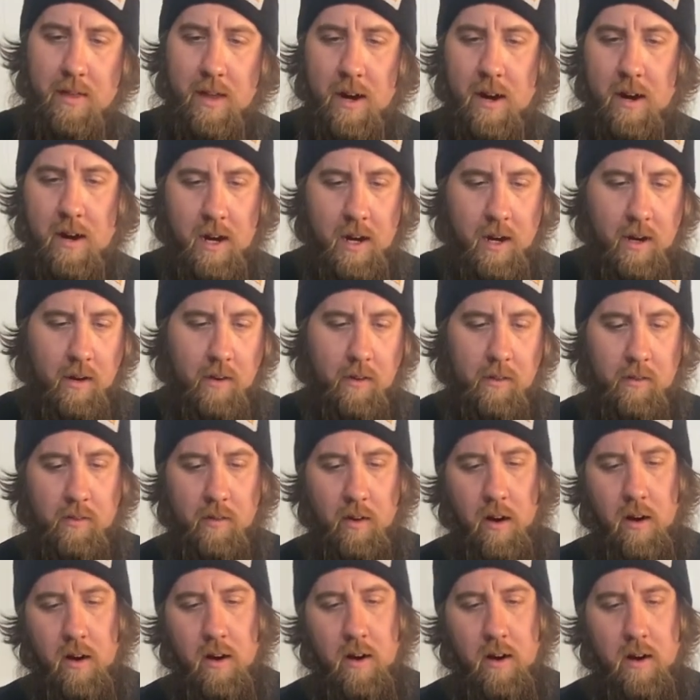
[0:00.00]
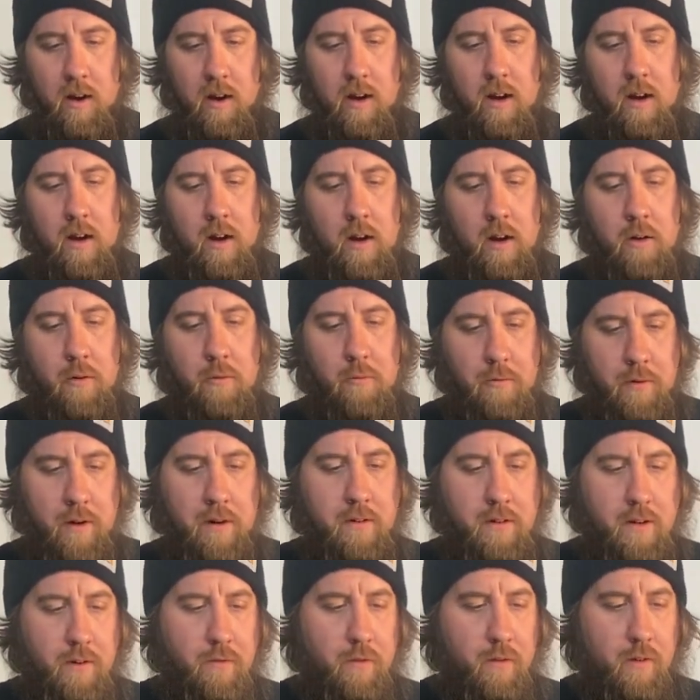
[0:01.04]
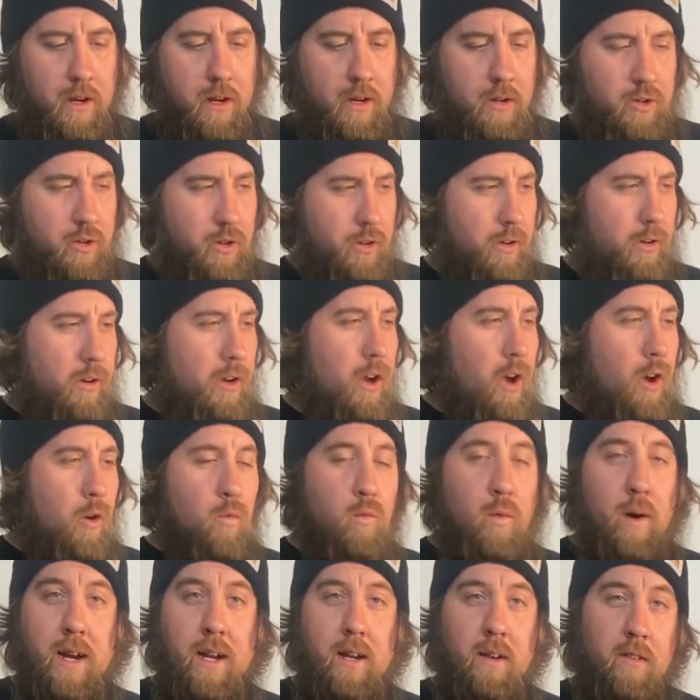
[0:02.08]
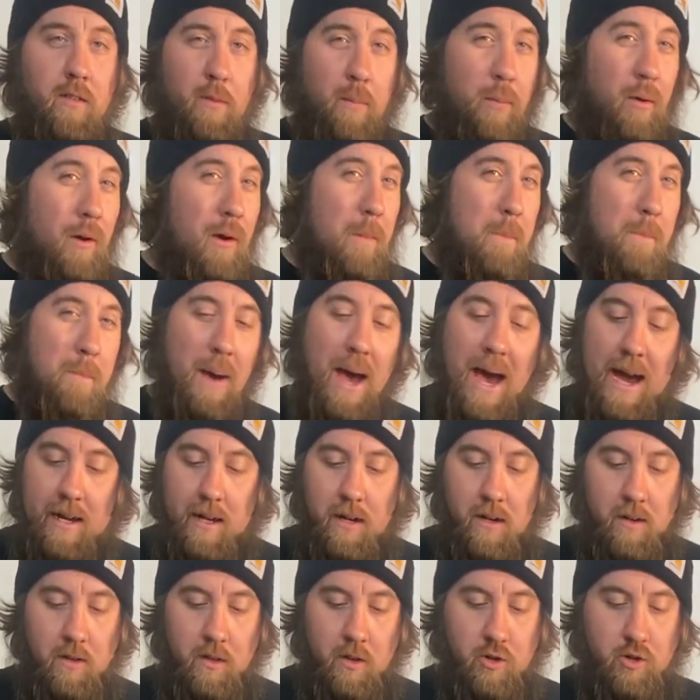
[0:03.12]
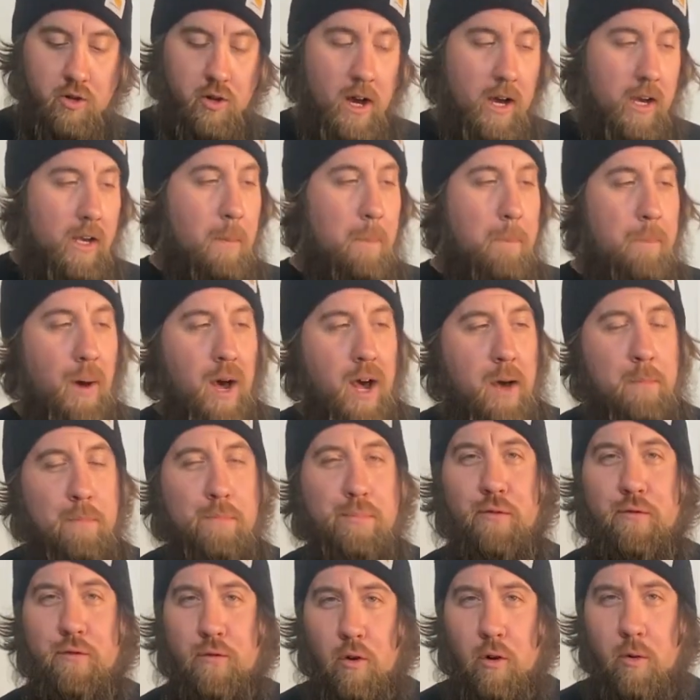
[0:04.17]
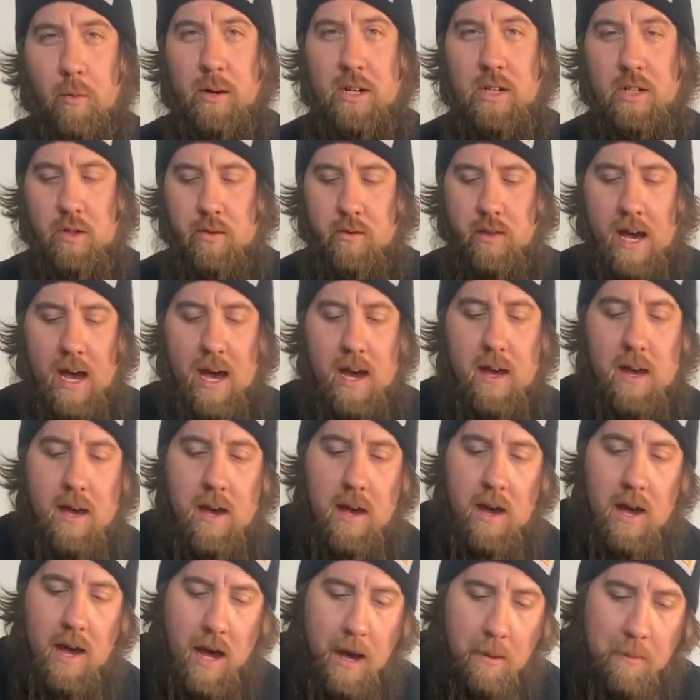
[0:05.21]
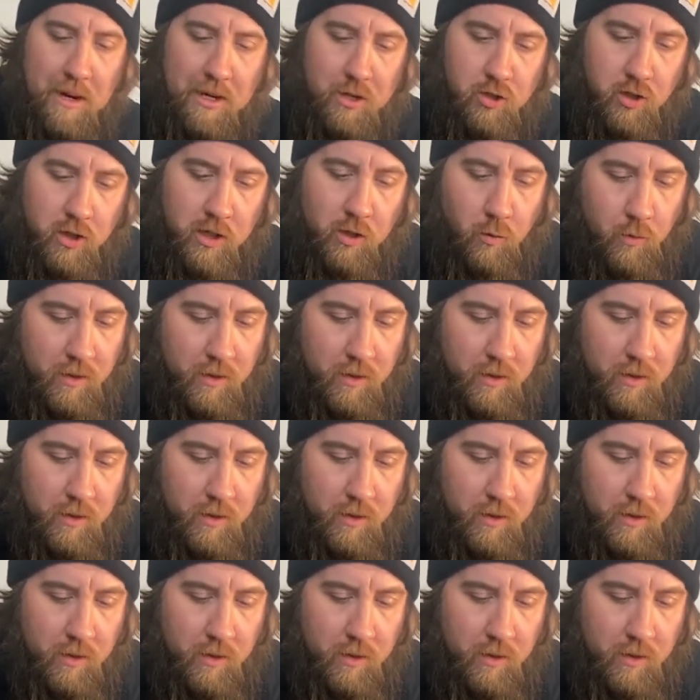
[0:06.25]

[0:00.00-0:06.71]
there is our rear differential ready to put back into the truck. But before we do that, I'm actually